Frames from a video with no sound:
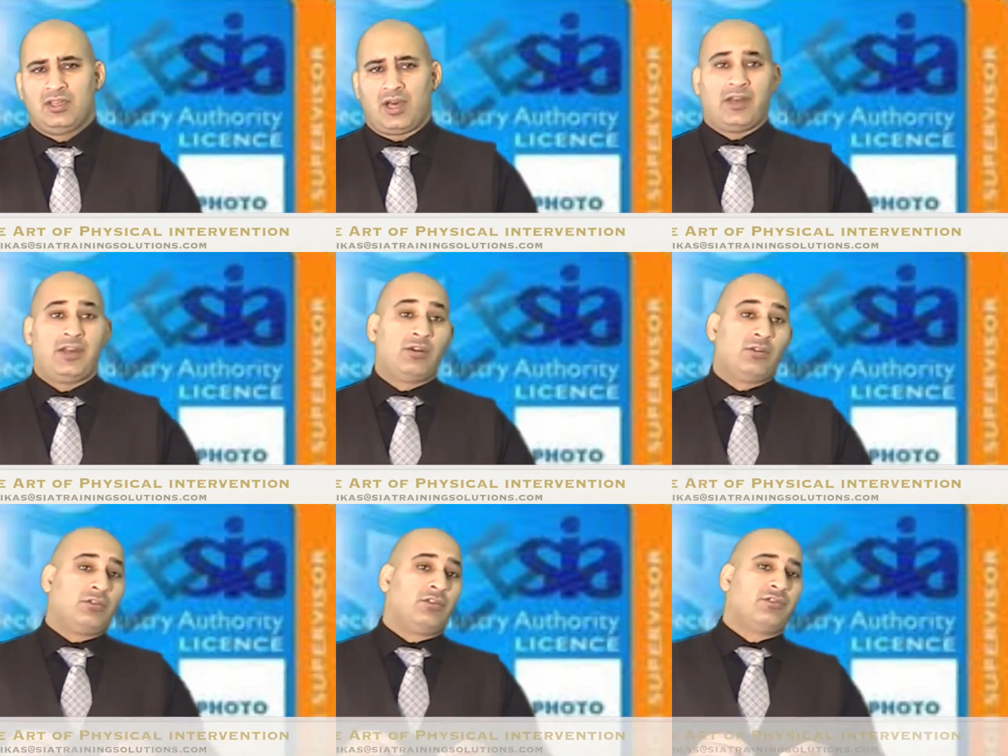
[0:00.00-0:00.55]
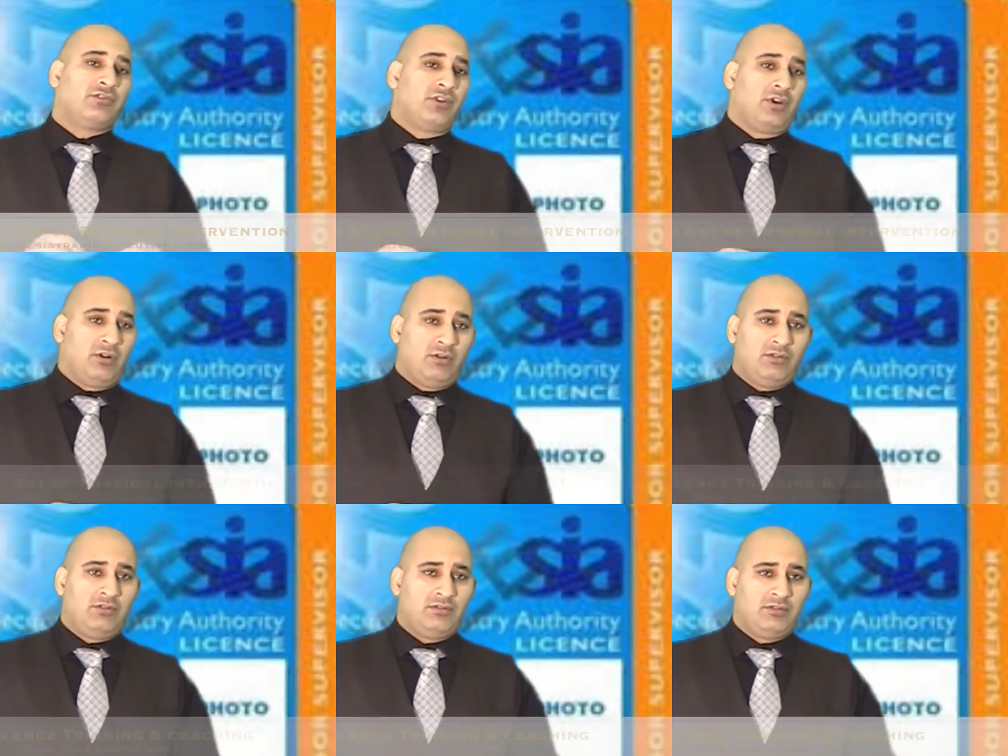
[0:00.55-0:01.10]
and it
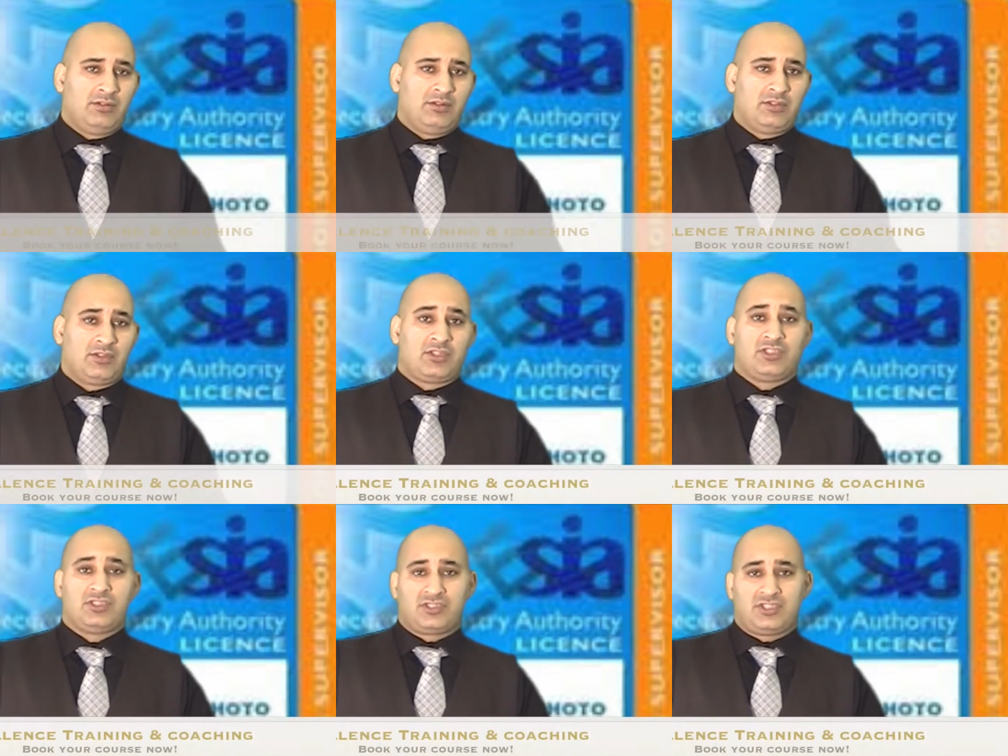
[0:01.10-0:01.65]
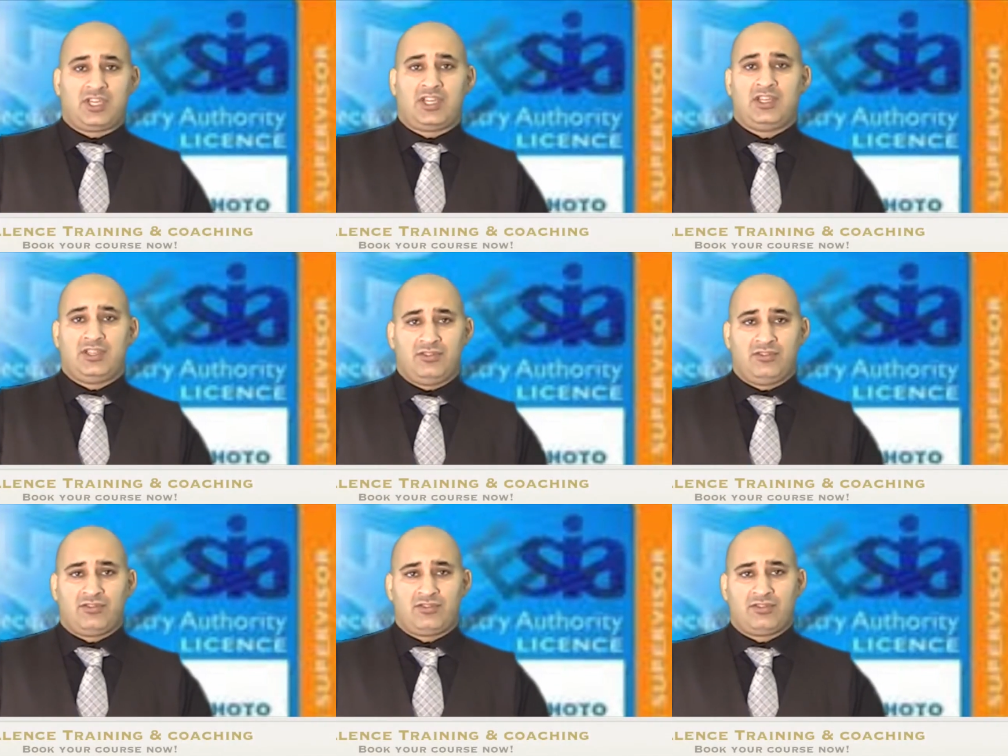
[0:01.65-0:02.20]
also
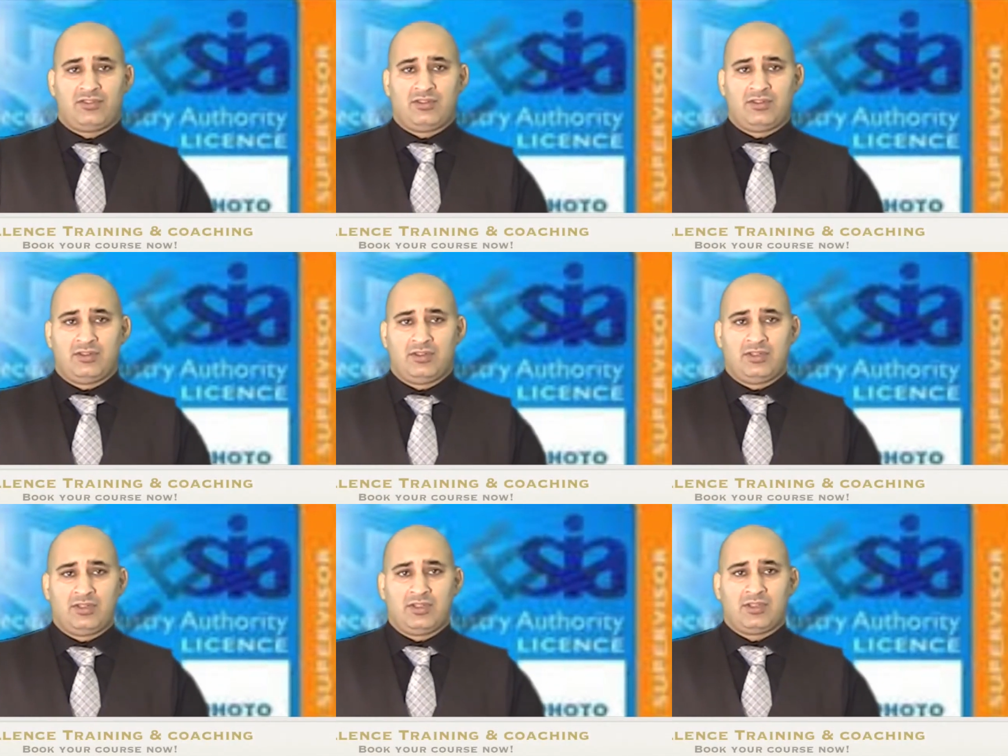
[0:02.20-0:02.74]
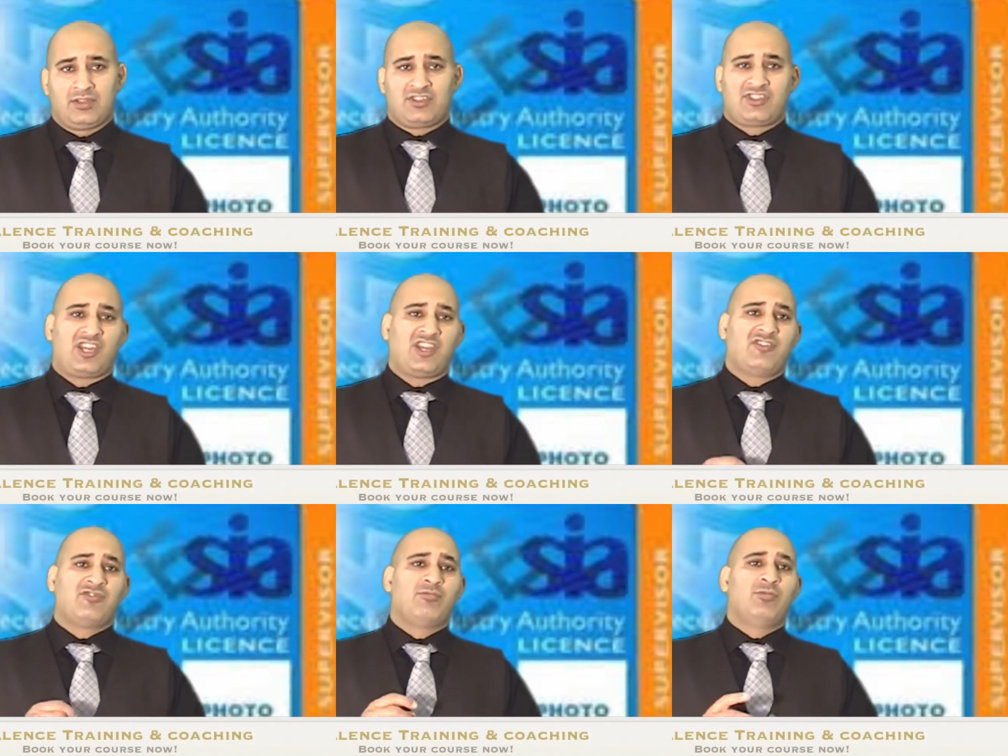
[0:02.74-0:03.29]
contains
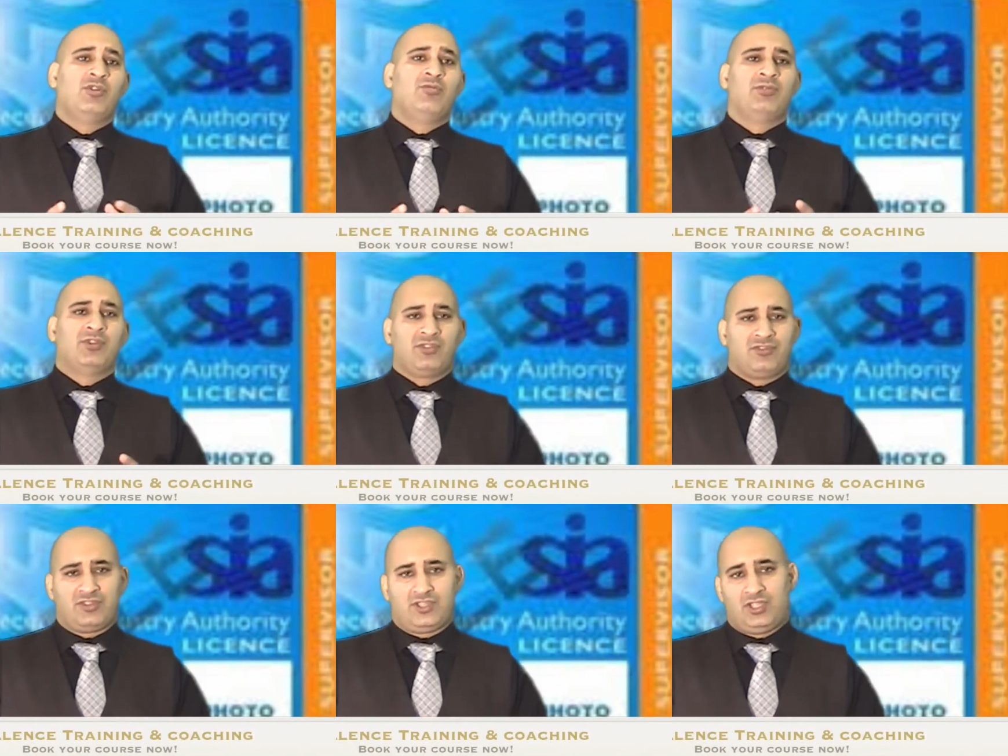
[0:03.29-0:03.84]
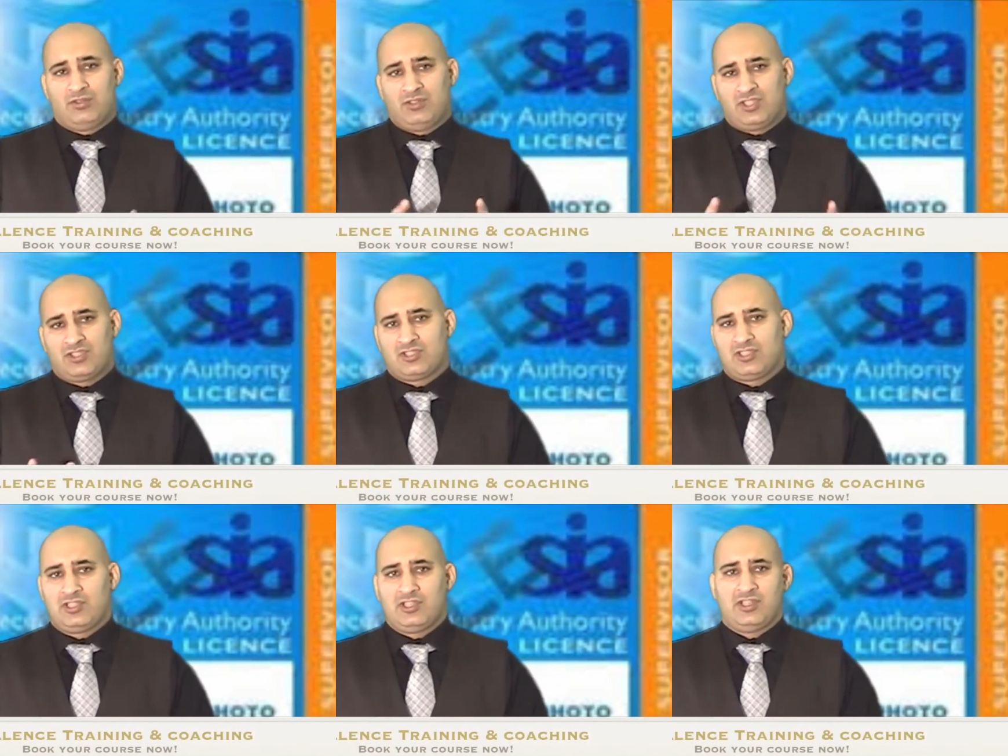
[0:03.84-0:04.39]
safe movements that you need
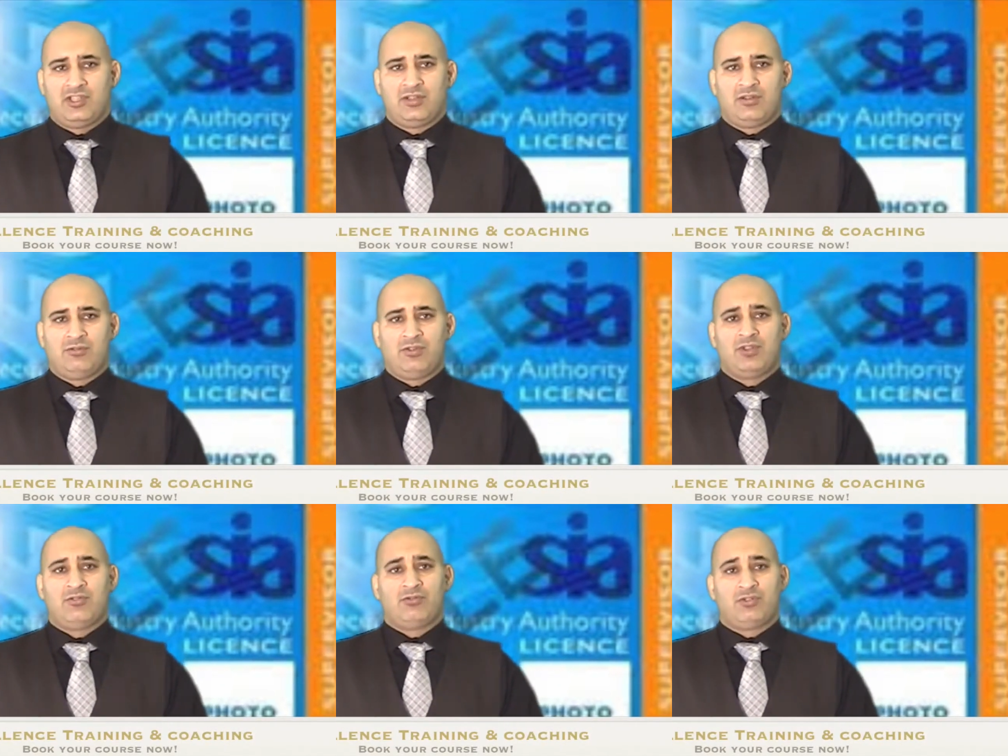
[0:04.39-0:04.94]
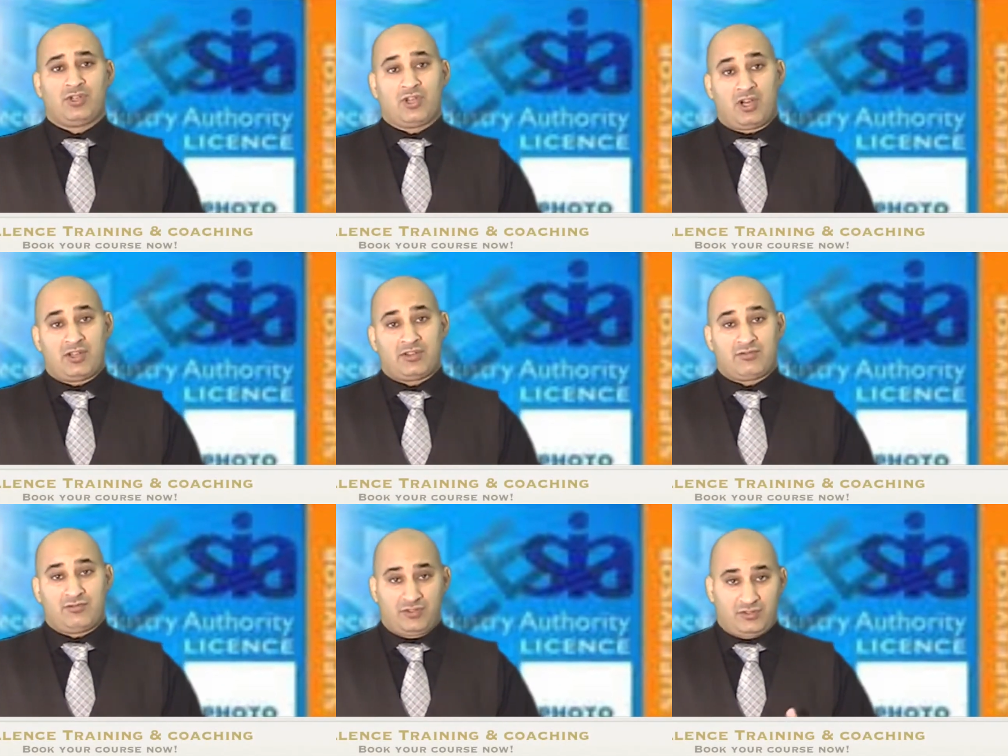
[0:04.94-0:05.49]
to learn with
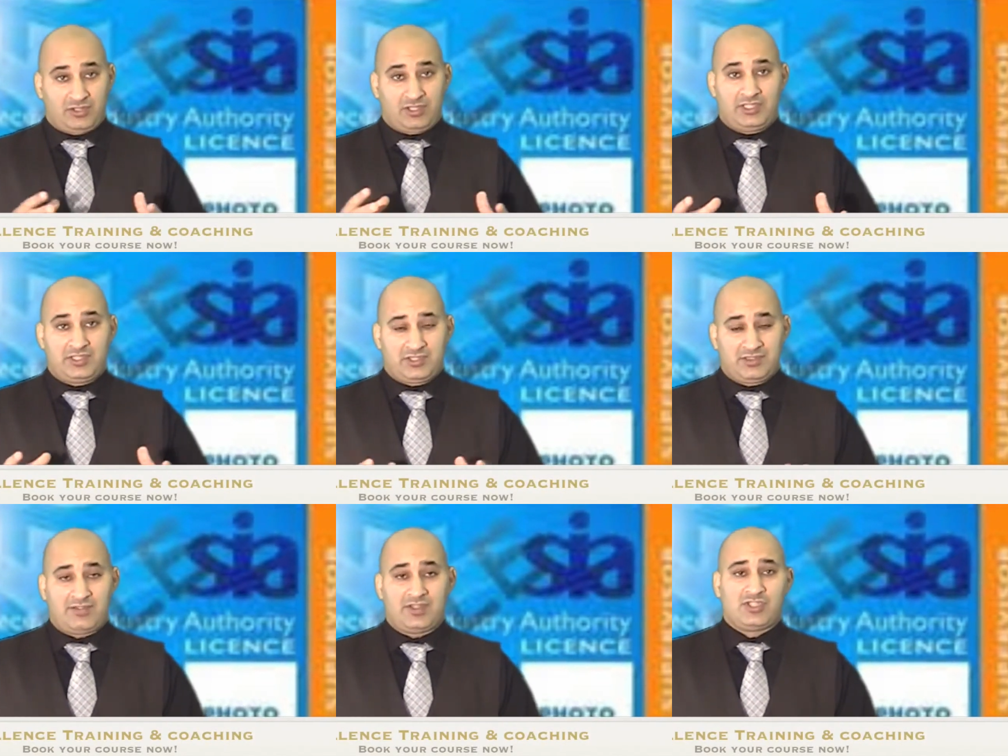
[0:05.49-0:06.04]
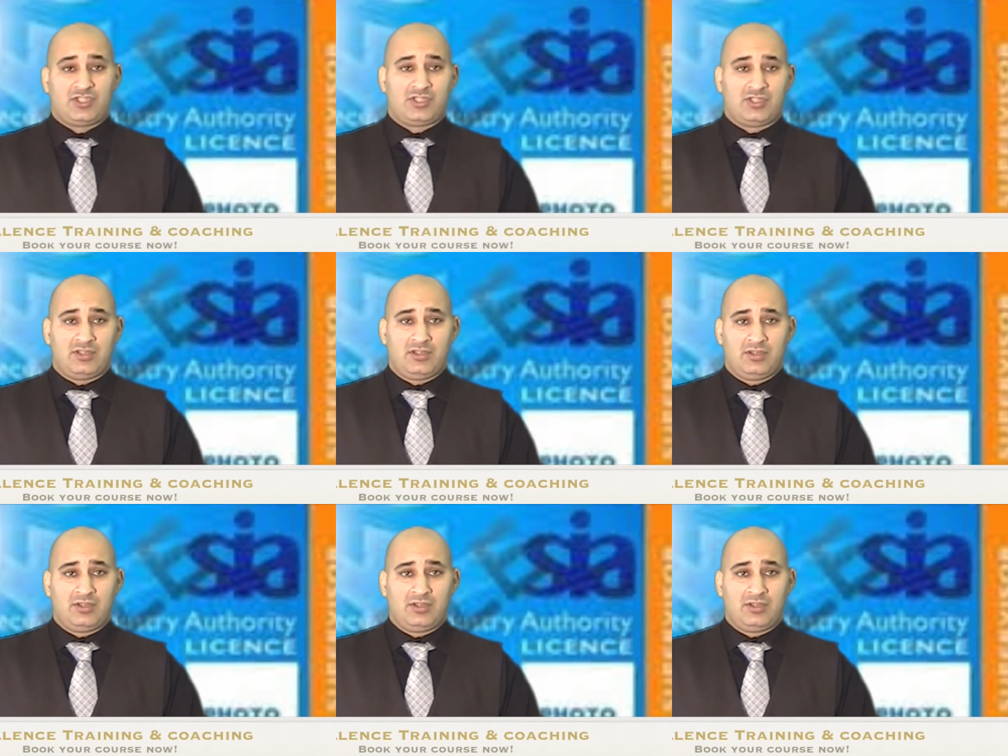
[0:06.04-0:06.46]
regard to physical intervention,